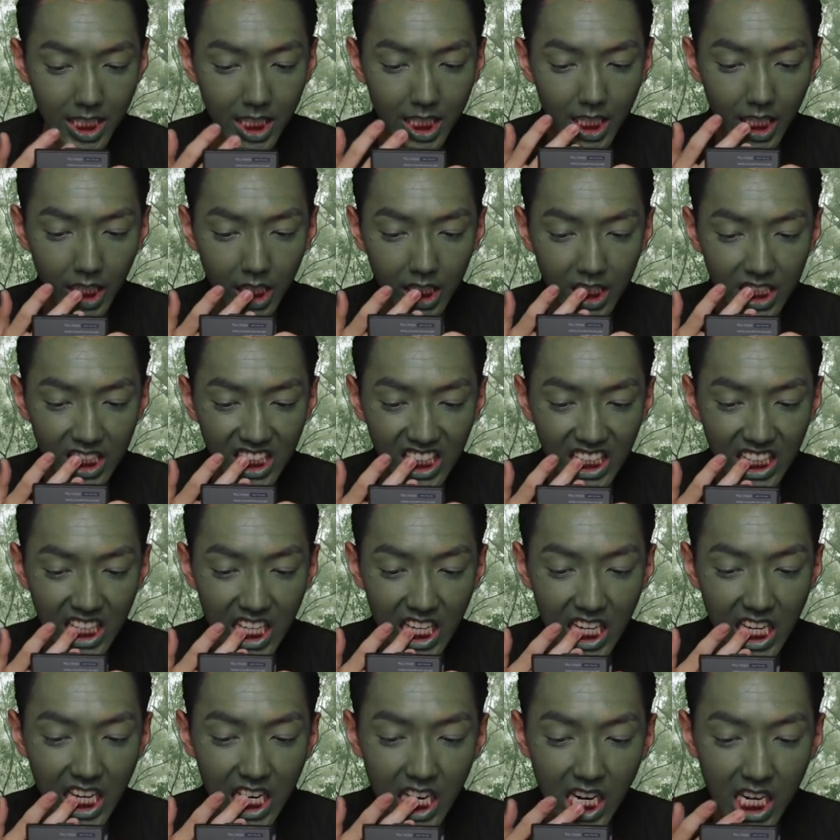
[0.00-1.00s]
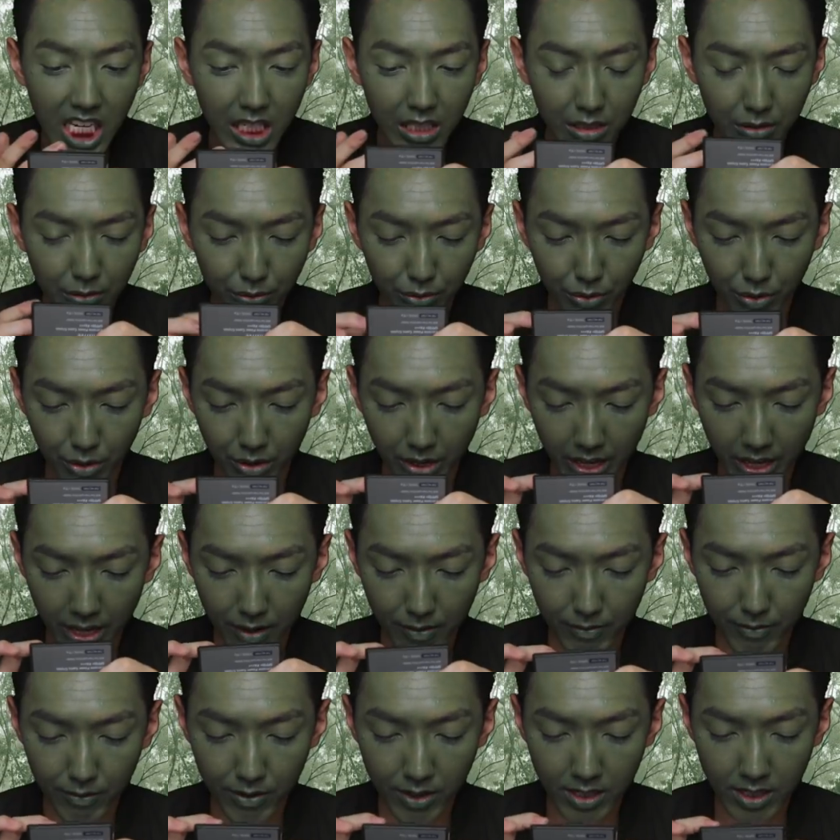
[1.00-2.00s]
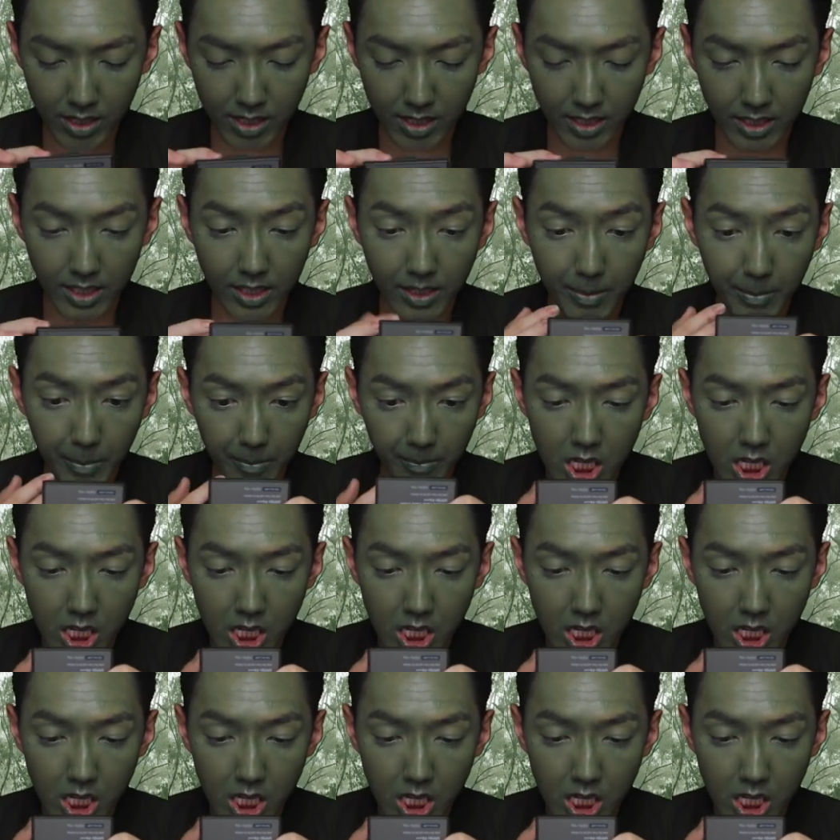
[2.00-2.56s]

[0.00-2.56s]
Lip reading: Like, it's taking forever.